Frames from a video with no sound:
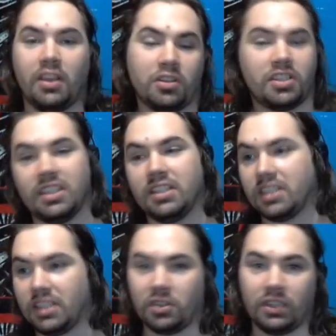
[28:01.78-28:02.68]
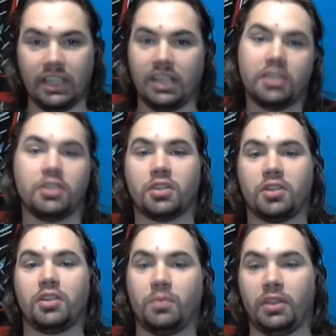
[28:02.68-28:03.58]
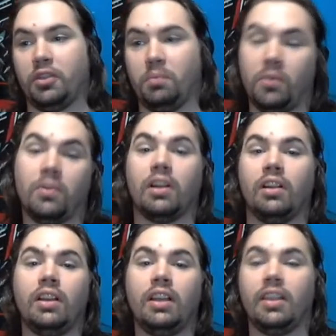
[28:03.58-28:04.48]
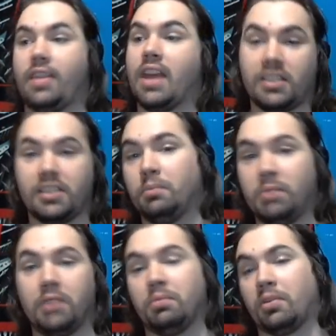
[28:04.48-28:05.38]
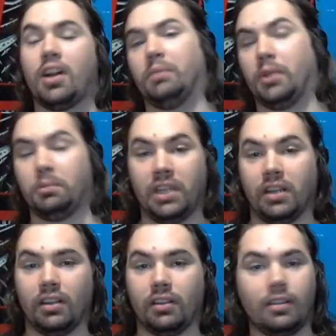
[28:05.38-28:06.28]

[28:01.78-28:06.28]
are sincerely concerned with the poor. That's the big problem here.